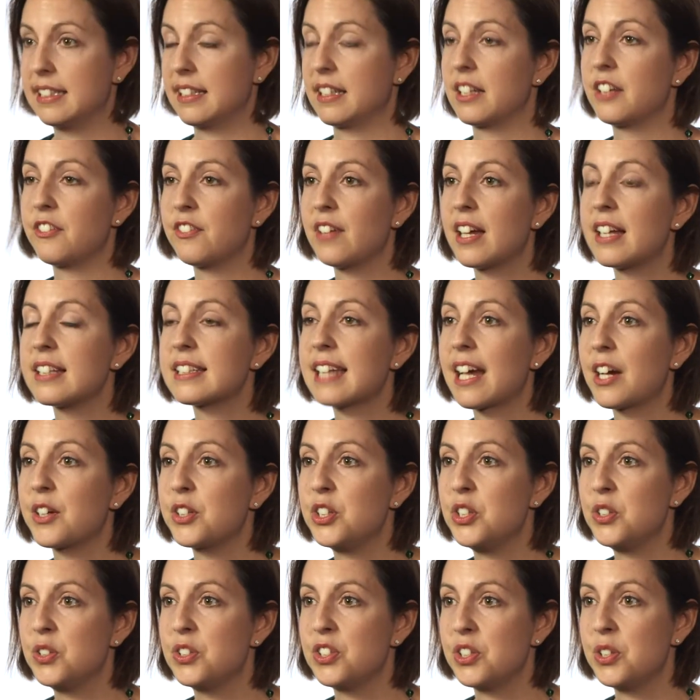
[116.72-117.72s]
it going to affect how
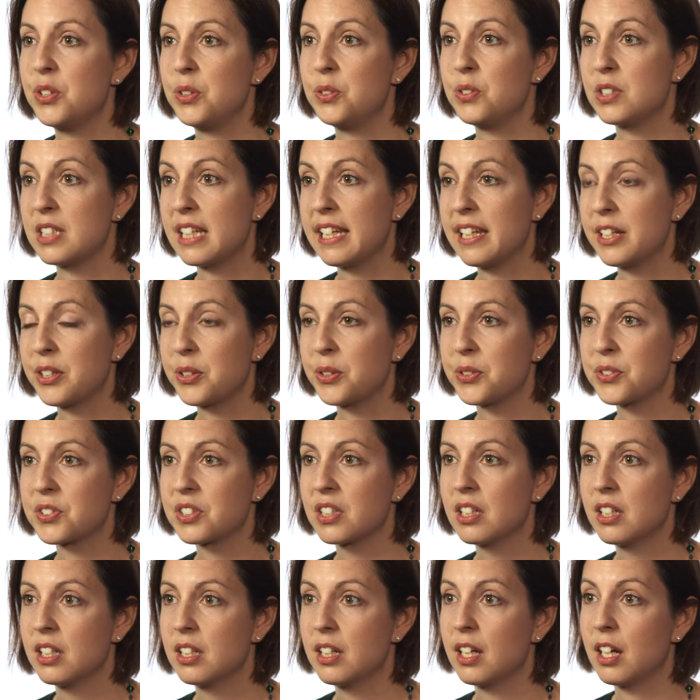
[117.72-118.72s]
you do
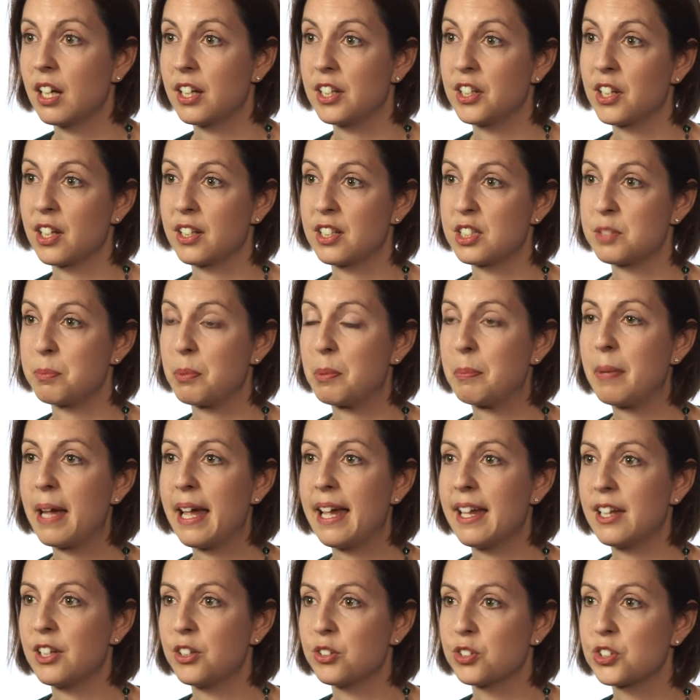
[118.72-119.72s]
deals? Are you going to
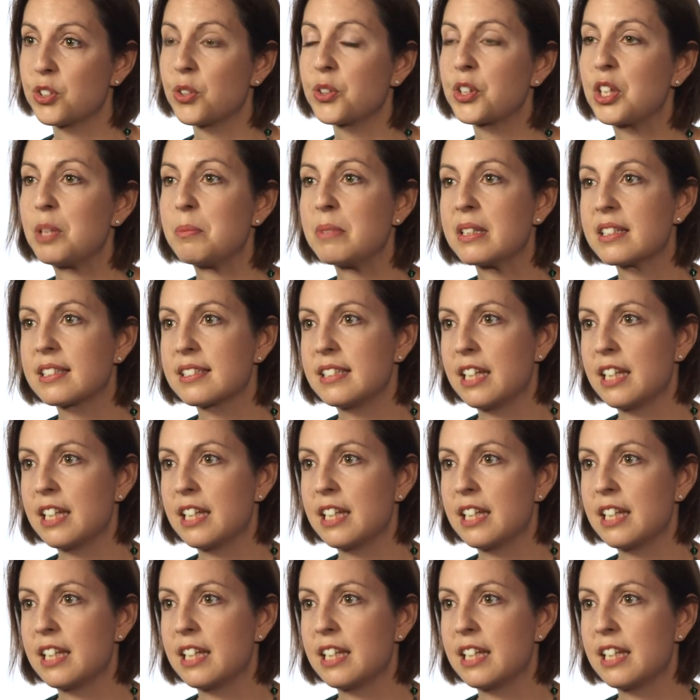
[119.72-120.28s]
prepare your documents